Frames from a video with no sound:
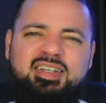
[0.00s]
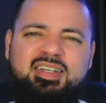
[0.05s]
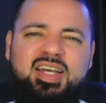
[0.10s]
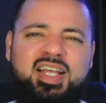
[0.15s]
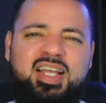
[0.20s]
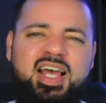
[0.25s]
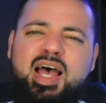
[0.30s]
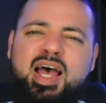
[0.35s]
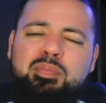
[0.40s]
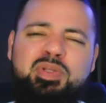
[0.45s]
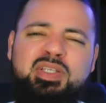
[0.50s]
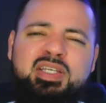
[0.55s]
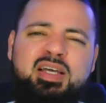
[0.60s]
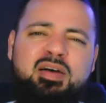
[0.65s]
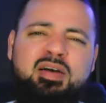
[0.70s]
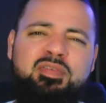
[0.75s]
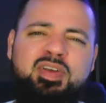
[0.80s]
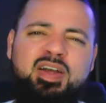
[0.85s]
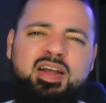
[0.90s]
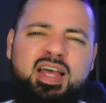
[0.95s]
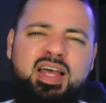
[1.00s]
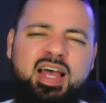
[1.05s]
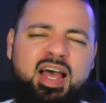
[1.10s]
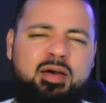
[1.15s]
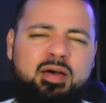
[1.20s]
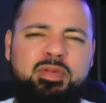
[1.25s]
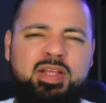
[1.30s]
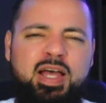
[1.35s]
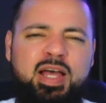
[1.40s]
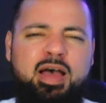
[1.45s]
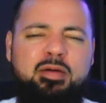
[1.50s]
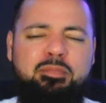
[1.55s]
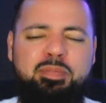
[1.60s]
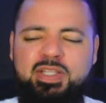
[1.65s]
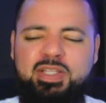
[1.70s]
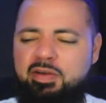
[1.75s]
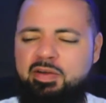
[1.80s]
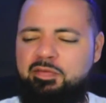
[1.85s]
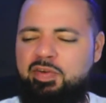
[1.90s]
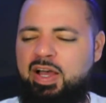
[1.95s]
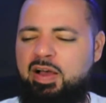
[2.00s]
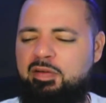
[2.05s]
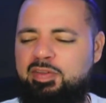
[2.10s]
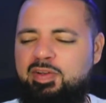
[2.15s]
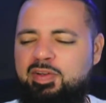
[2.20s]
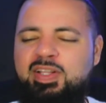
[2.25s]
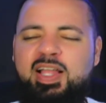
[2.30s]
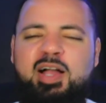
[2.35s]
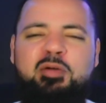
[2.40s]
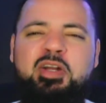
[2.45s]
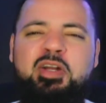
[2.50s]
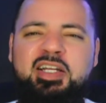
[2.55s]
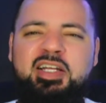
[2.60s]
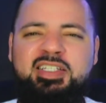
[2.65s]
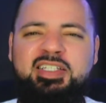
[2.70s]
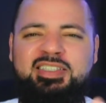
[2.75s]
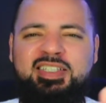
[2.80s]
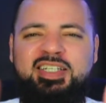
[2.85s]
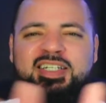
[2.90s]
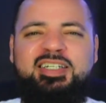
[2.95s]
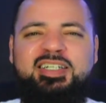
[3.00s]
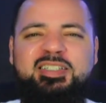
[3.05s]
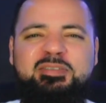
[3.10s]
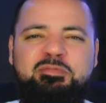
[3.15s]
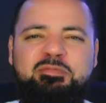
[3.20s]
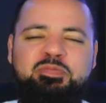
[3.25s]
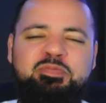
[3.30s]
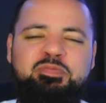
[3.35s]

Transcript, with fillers: and happily ever happily happily ever after like one of these uh